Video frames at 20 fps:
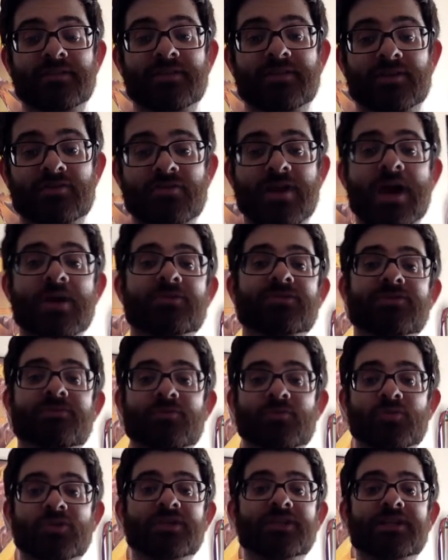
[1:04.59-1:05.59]
The crowd was
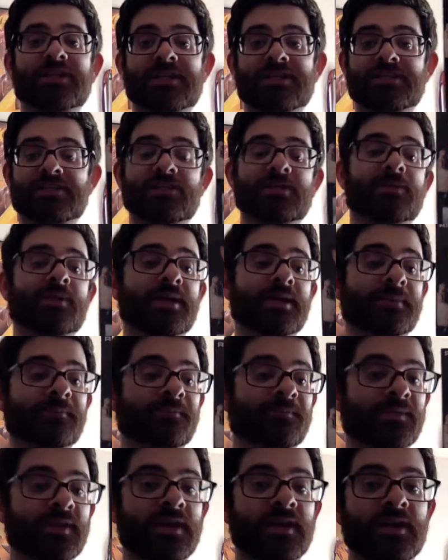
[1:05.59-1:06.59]
really into it.
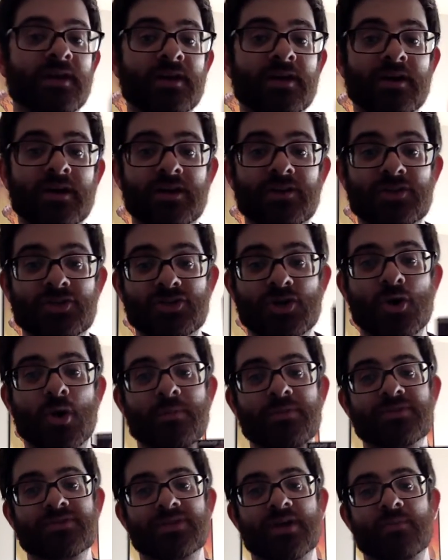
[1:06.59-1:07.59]
The show
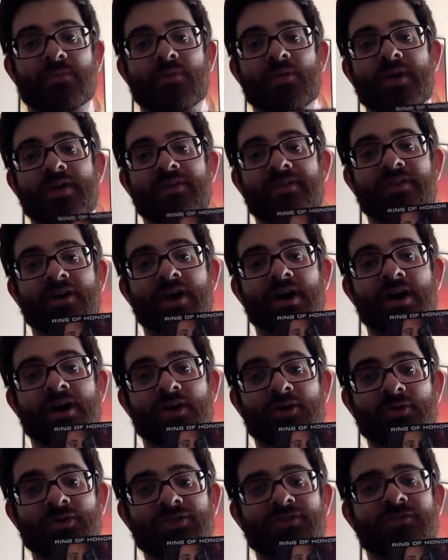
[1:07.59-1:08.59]
opens up with
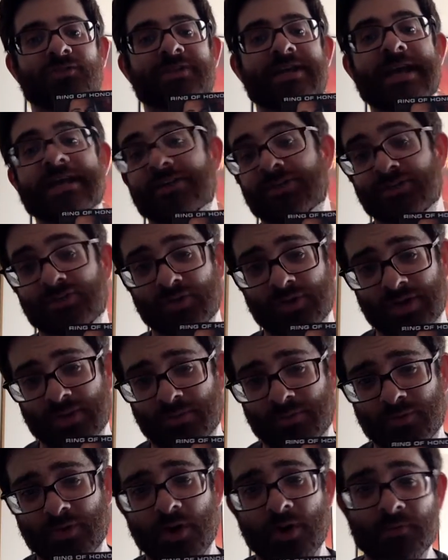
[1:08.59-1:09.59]
Christopher Daniels doing a
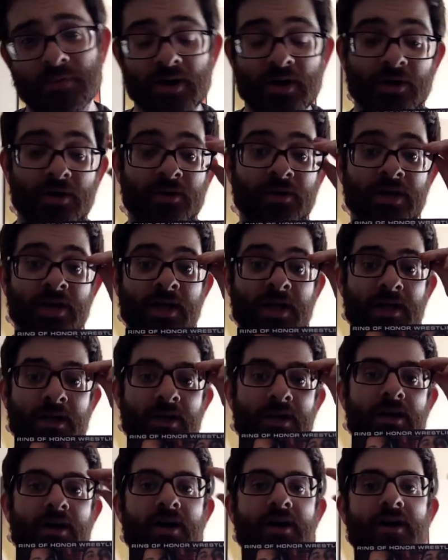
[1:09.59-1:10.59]
promo.
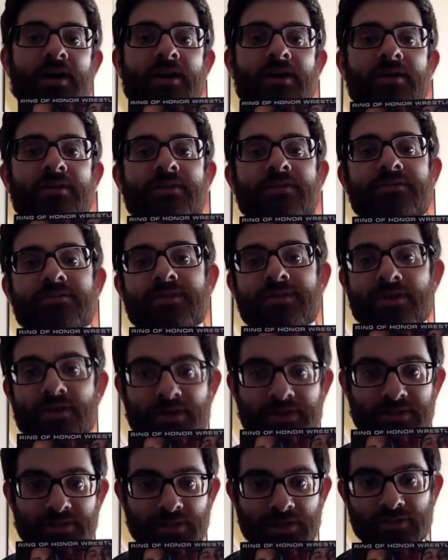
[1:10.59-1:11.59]

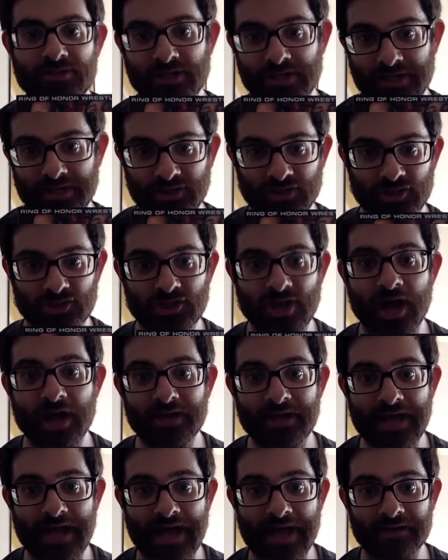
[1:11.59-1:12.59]
Because he's going to get the
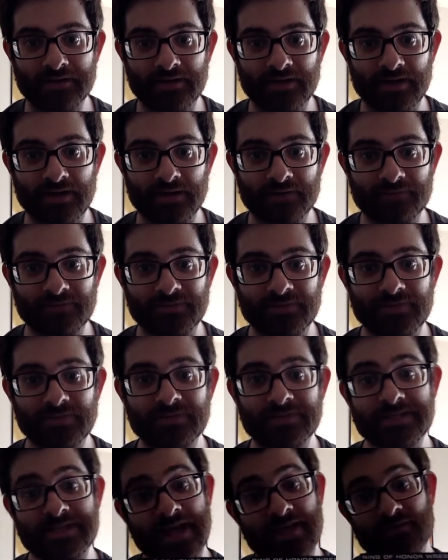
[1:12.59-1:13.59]
shot at the
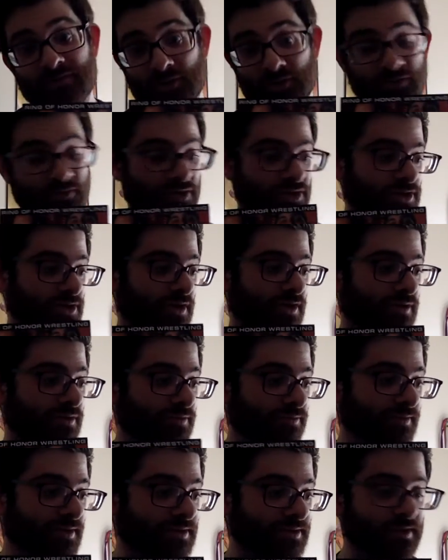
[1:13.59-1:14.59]
15th anniversary
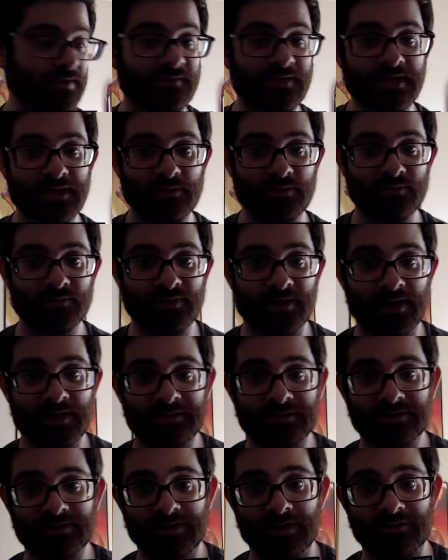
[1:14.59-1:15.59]
show, this DVD that I
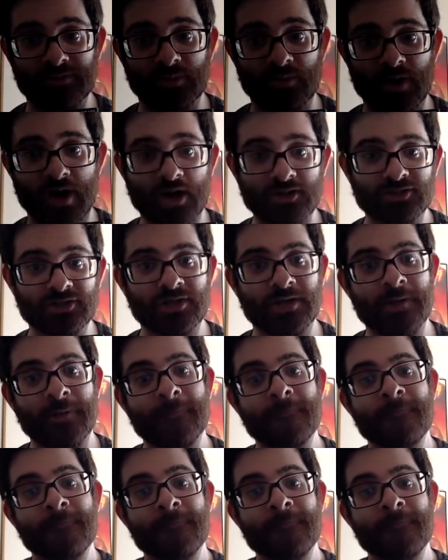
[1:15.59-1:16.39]
still have to watch.